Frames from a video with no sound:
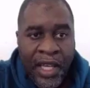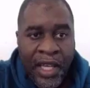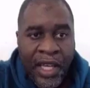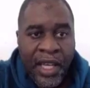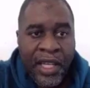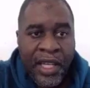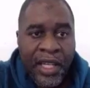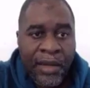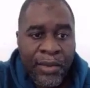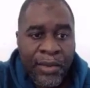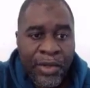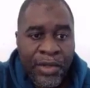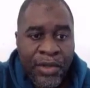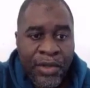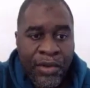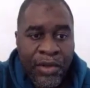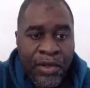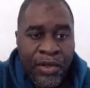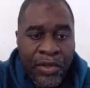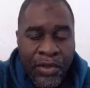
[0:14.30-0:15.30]
and I'm also
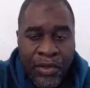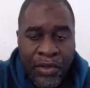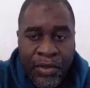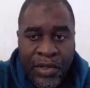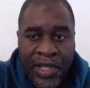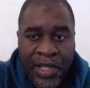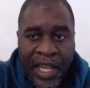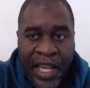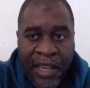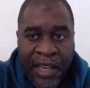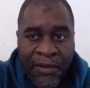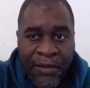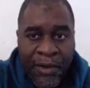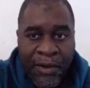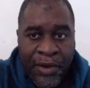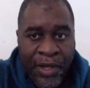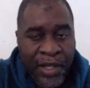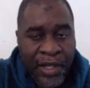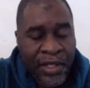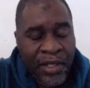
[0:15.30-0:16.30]
going to use
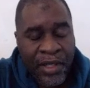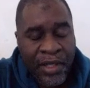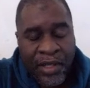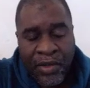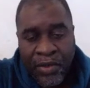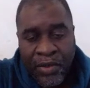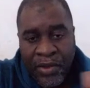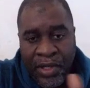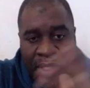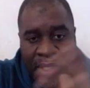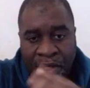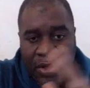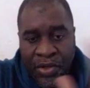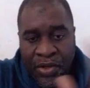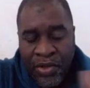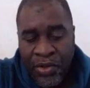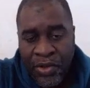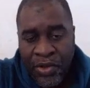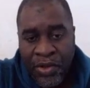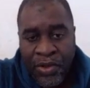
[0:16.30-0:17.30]
iForex to just
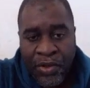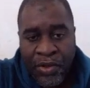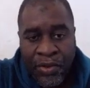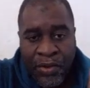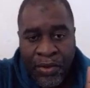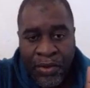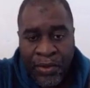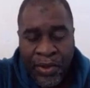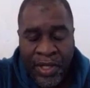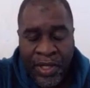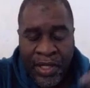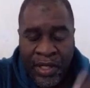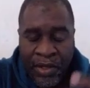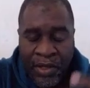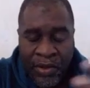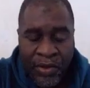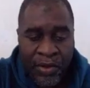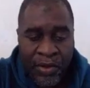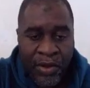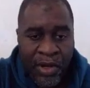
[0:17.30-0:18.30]
show you the
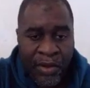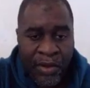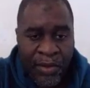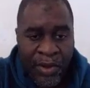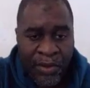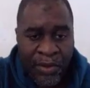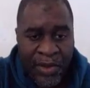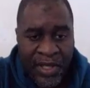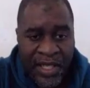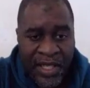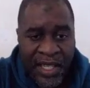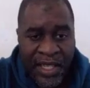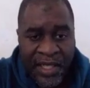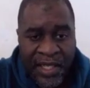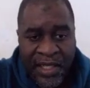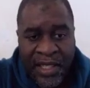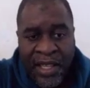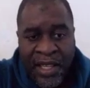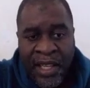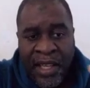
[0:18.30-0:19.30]
two common
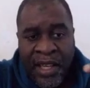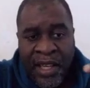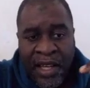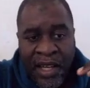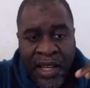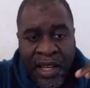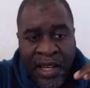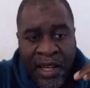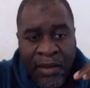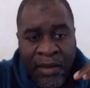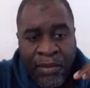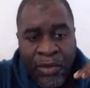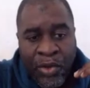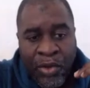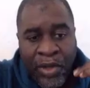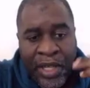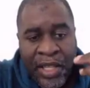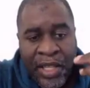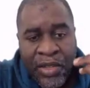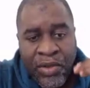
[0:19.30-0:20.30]
mistakes. You
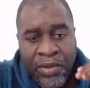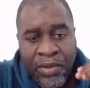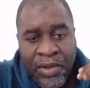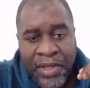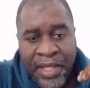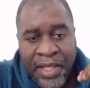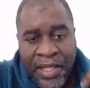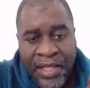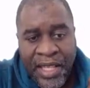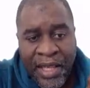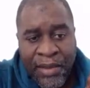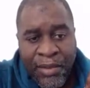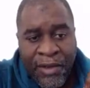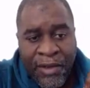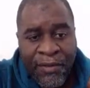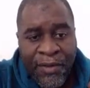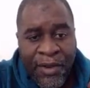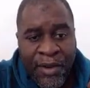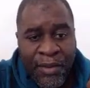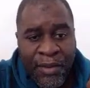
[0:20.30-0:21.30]
can use the same
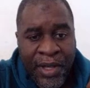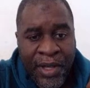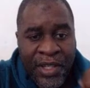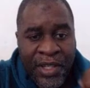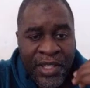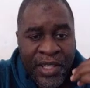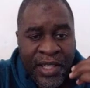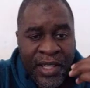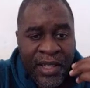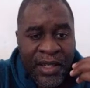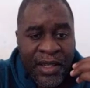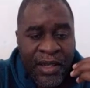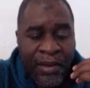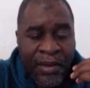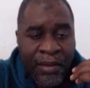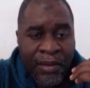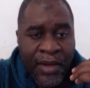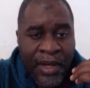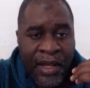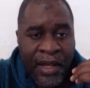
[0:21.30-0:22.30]

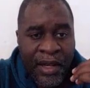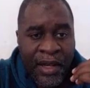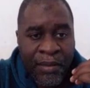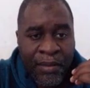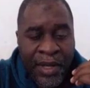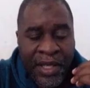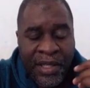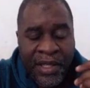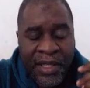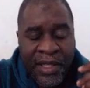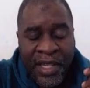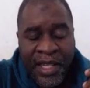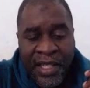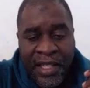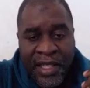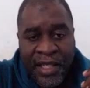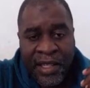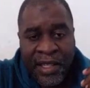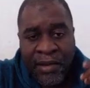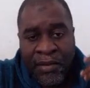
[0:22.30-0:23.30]
information
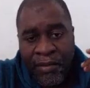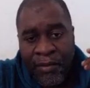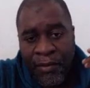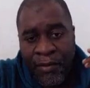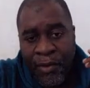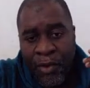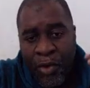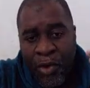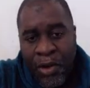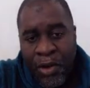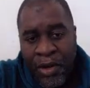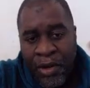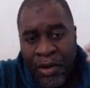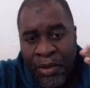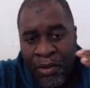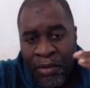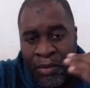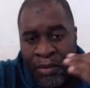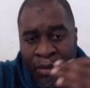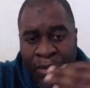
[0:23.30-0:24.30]
basically
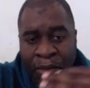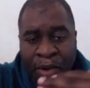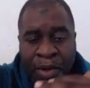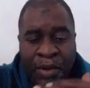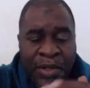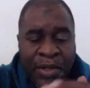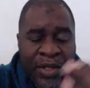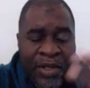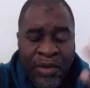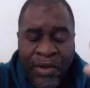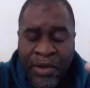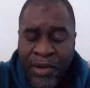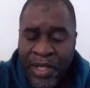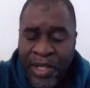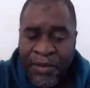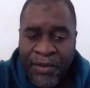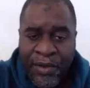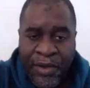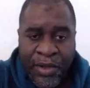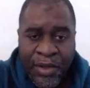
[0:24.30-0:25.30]
on most,
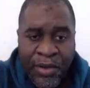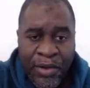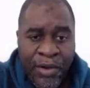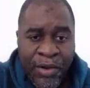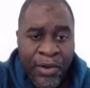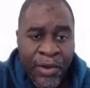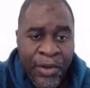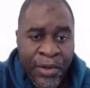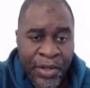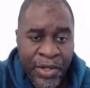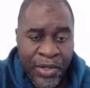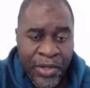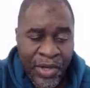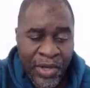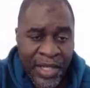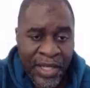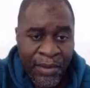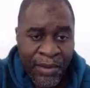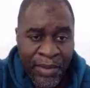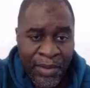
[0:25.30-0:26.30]
if not all, the
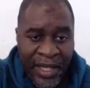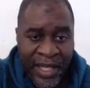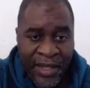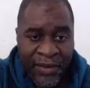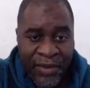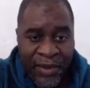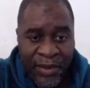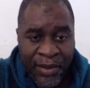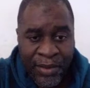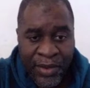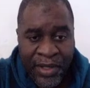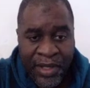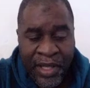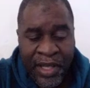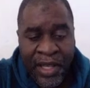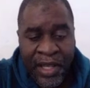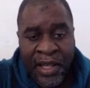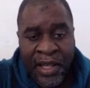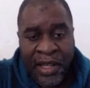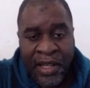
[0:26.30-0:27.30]
trading platforms.
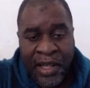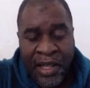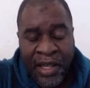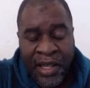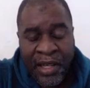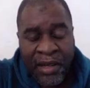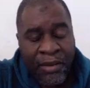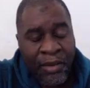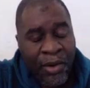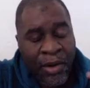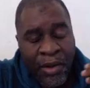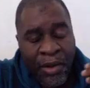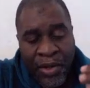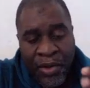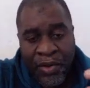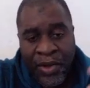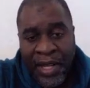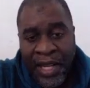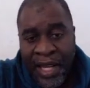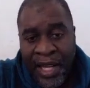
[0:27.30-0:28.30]
All
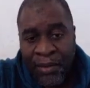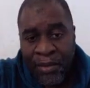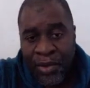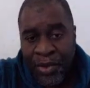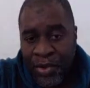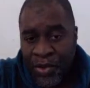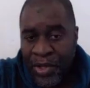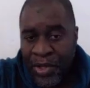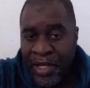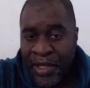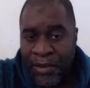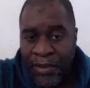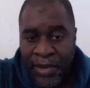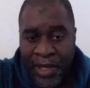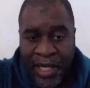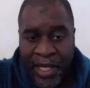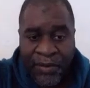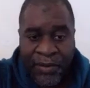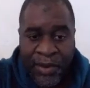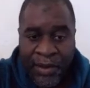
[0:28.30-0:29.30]
the reliable trading
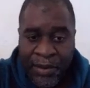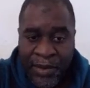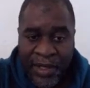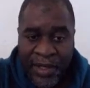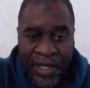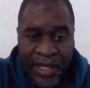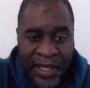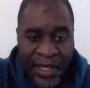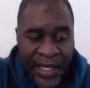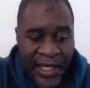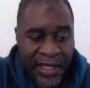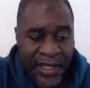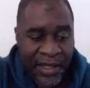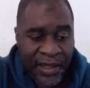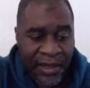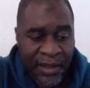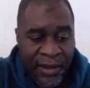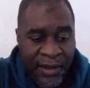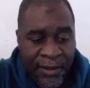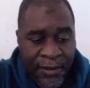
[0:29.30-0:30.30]
platforms, that
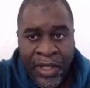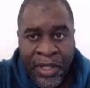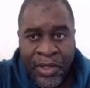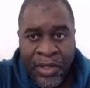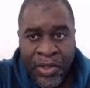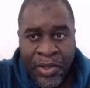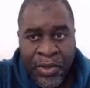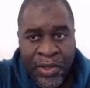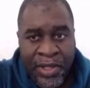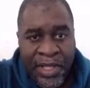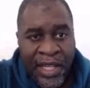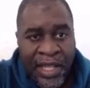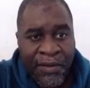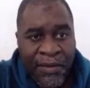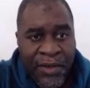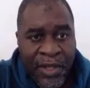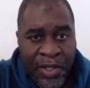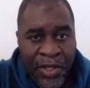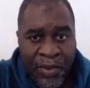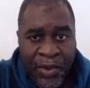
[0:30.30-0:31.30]
is. So we'll start
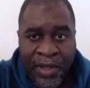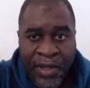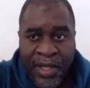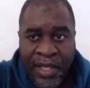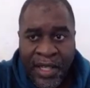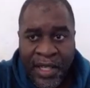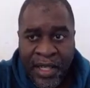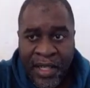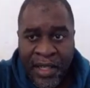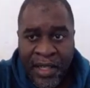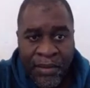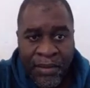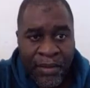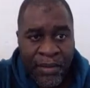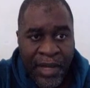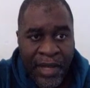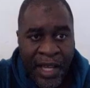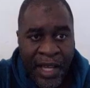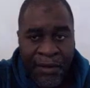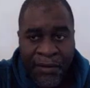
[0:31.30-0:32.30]
first with
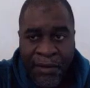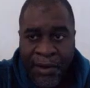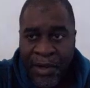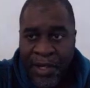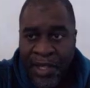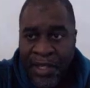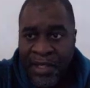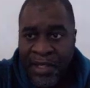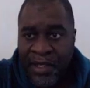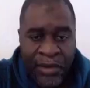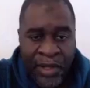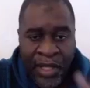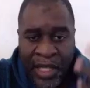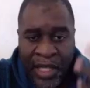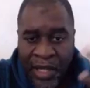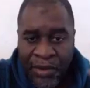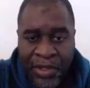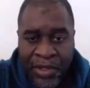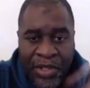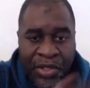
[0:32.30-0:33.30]
iForex.
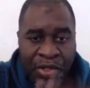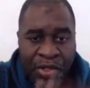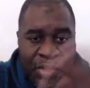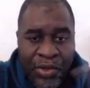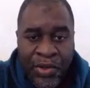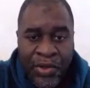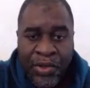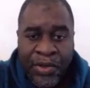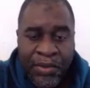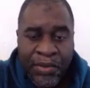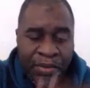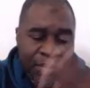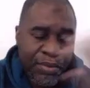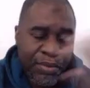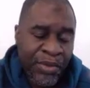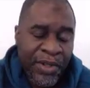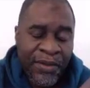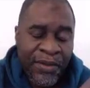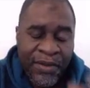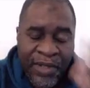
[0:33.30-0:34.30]
I'll just show
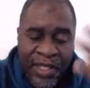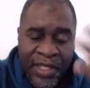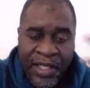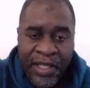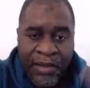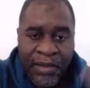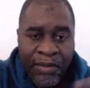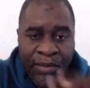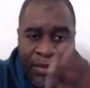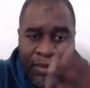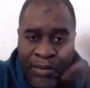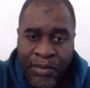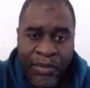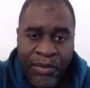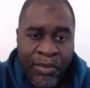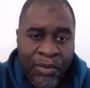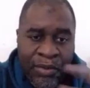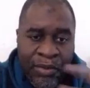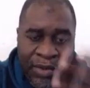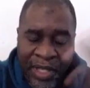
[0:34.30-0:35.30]
briefly
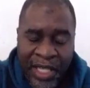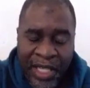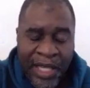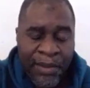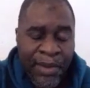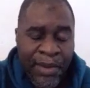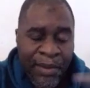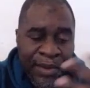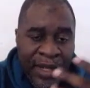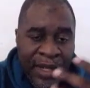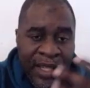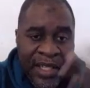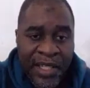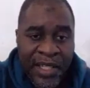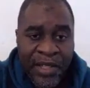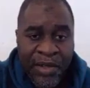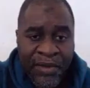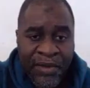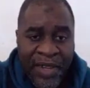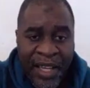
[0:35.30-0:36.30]
the
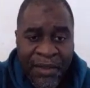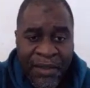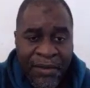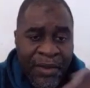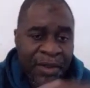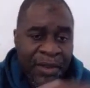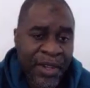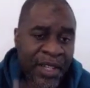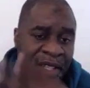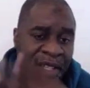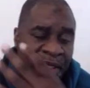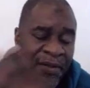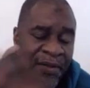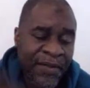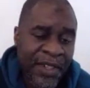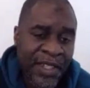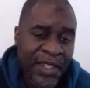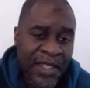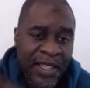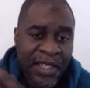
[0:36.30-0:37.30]
capabilities of iForex
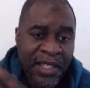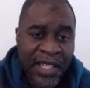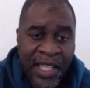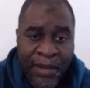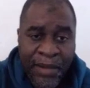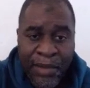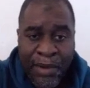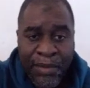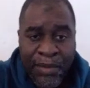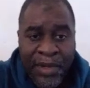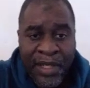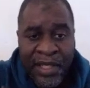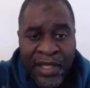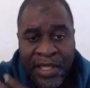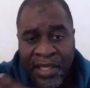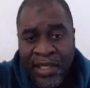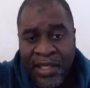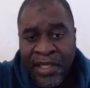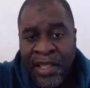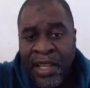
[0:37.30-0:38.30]
versus the
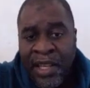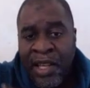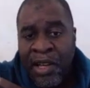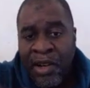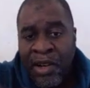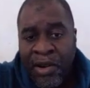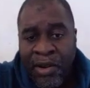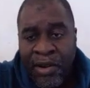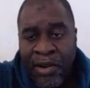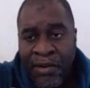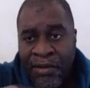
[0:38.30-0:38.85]
capabilities of